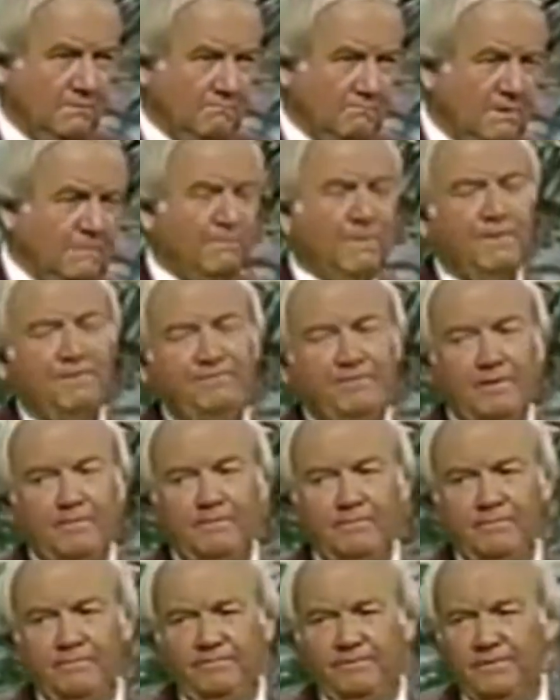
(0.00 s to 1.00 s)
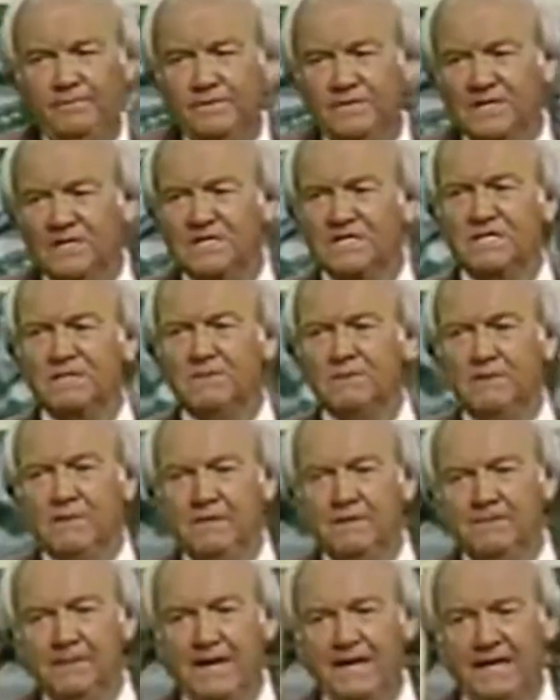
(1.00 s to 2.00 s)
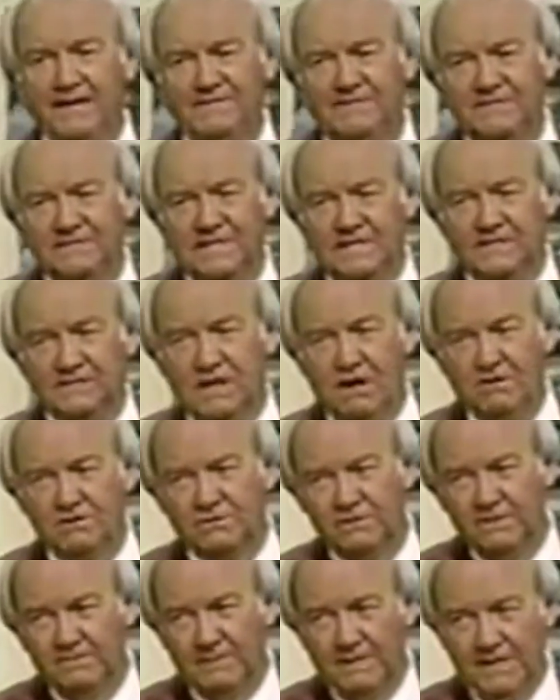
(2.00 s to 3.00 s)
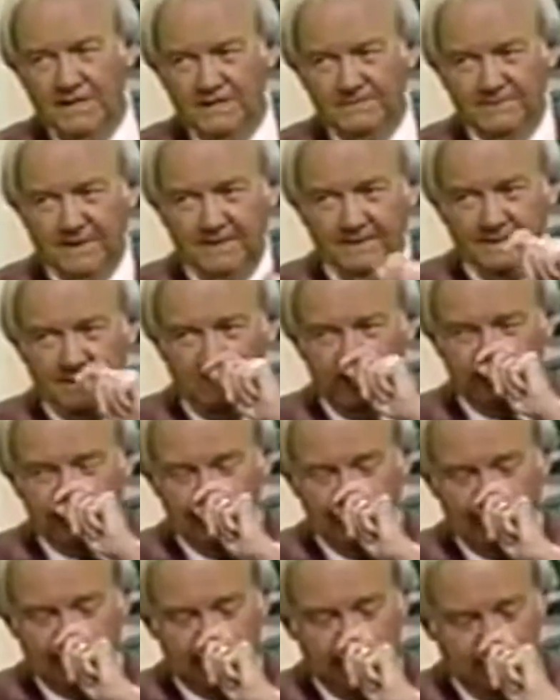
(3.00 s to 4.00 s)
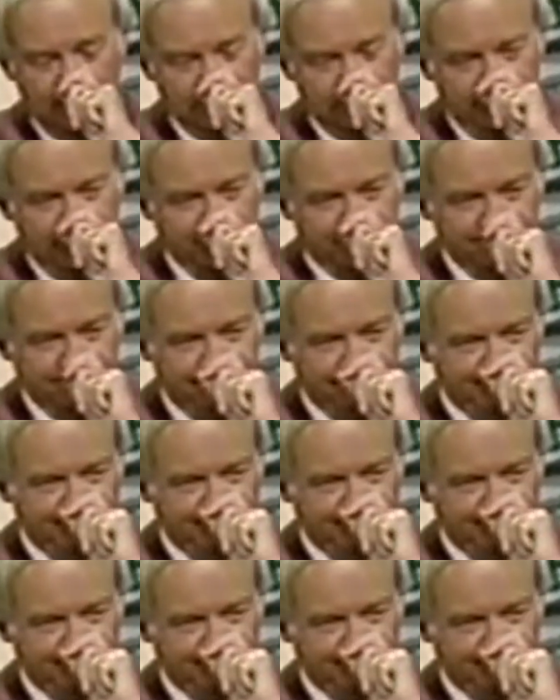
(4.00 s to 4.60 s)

But he might have since I talked to him last, but I mean last time I talked to him.